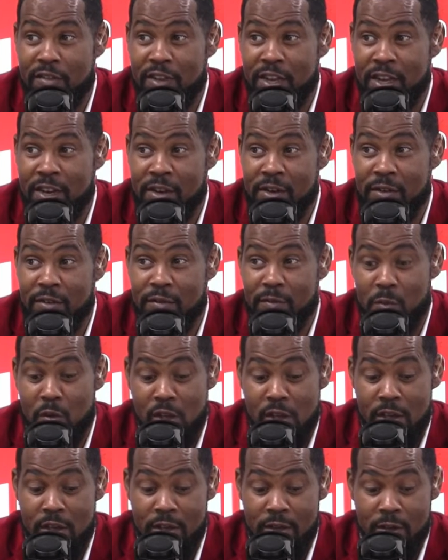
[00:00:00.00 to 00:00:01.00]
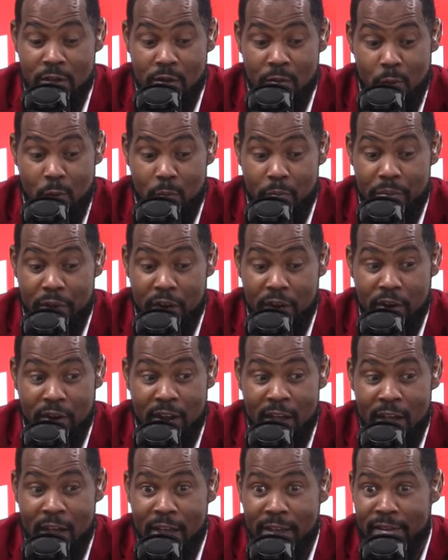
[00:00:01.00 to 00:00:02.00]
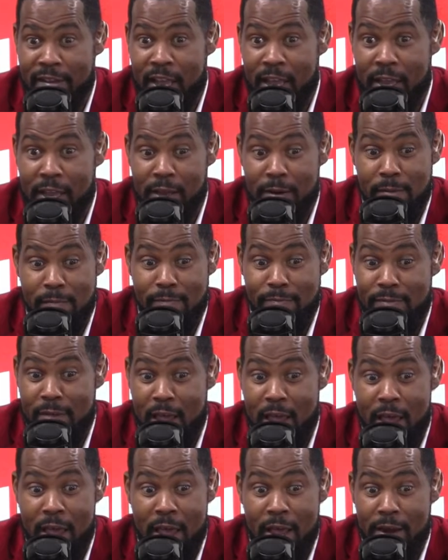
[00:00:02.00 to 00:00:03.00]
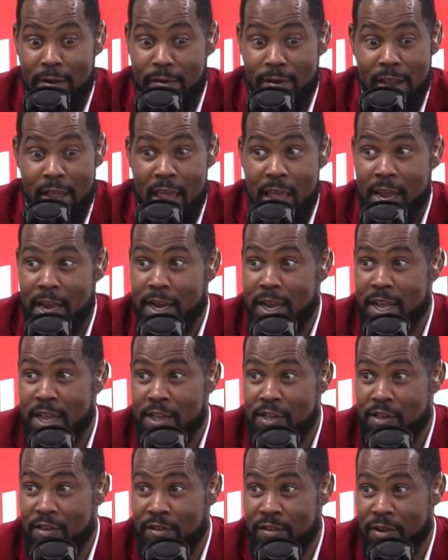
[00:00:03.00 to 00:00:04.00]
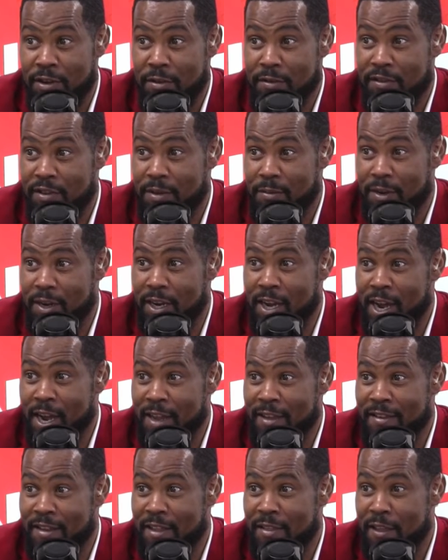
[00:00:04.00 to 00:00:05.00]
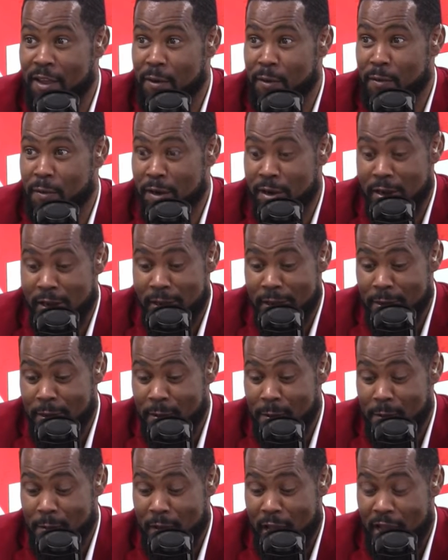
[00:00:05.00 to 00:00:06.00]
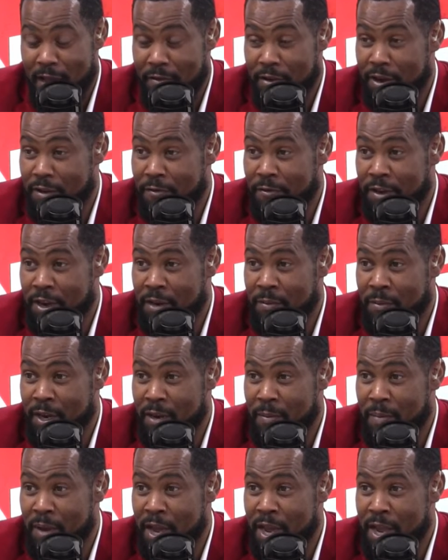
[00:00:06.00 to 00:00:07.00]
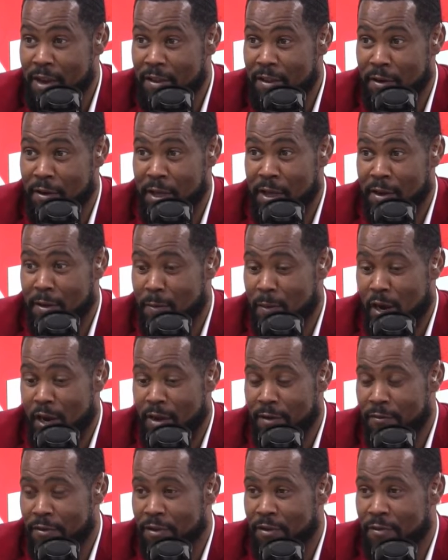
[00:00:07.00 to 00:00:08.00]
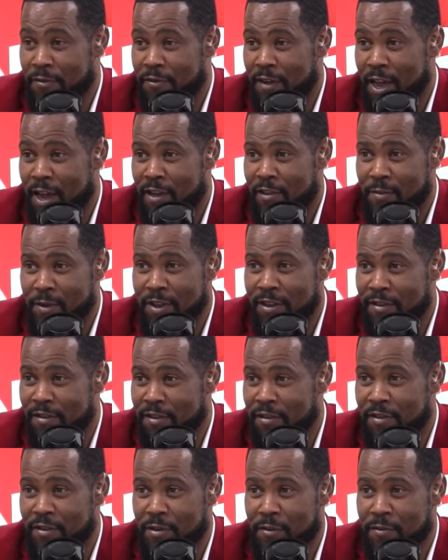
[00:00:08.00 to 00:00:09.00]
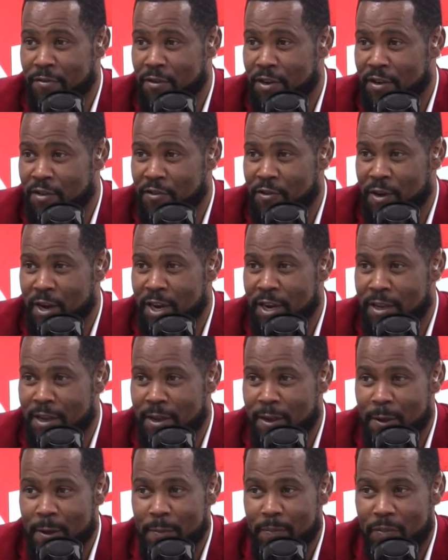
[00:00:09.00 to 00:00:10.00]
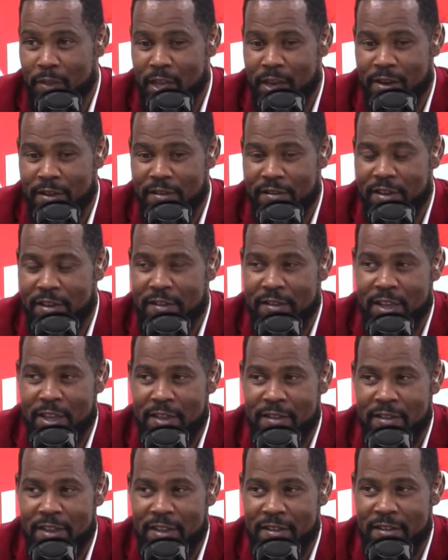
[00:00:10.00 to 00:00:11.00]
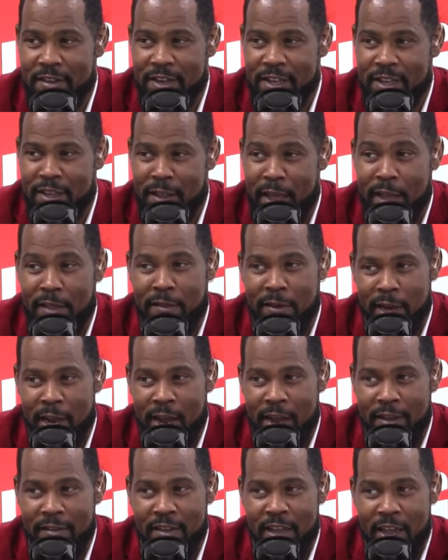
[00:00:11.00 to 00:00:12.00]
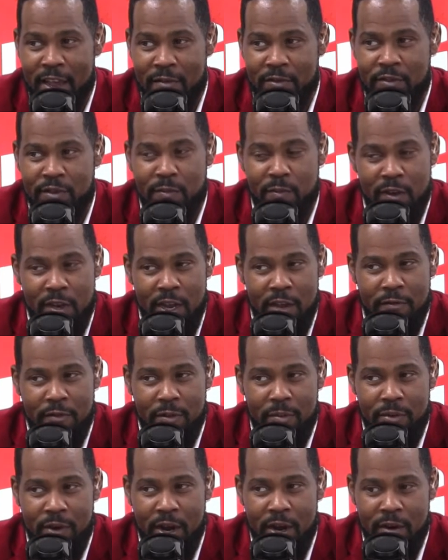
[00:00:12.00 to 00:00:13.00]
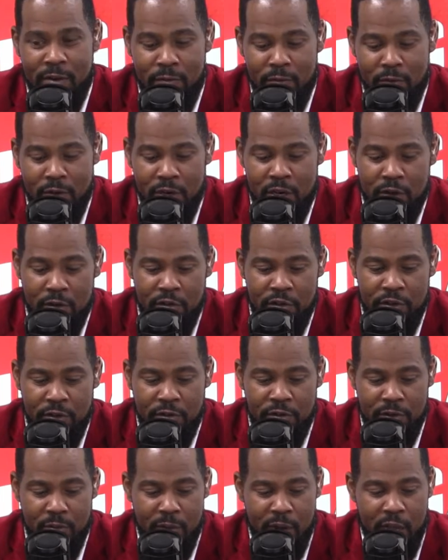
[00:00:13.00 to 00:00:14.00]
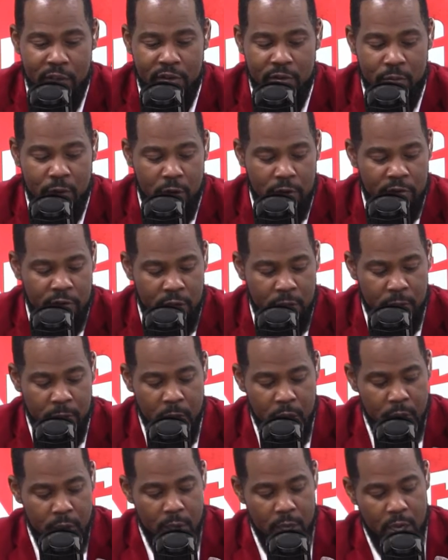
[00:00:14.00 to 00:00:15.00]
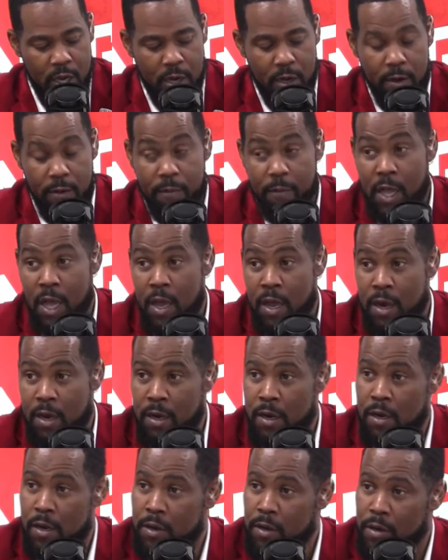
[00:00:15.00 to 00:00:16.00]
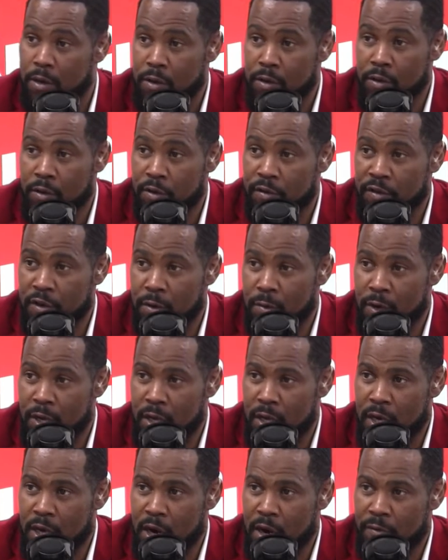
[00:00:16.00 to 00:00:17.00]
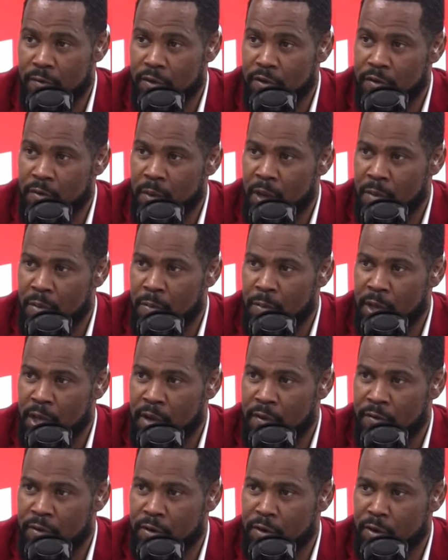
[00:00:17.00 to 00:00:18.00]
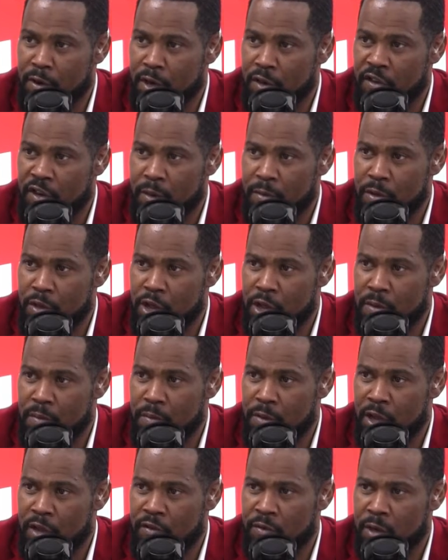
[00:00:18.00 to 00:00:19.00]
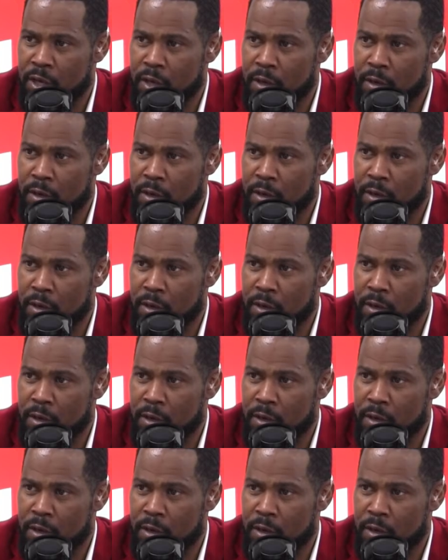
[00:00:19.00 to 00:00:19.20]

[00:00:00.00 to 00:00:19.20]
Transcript: seeing those bigger guys that had 8 inches on some of the guys that they're having to defend them in the paint. They're getting offensive fouls because they're so frustrated. And it's just the intensity that the guys have. So I'm definitely proud of Coach Hughes and the basketball team. And doing so well in conference, we may be playing for the championship next week.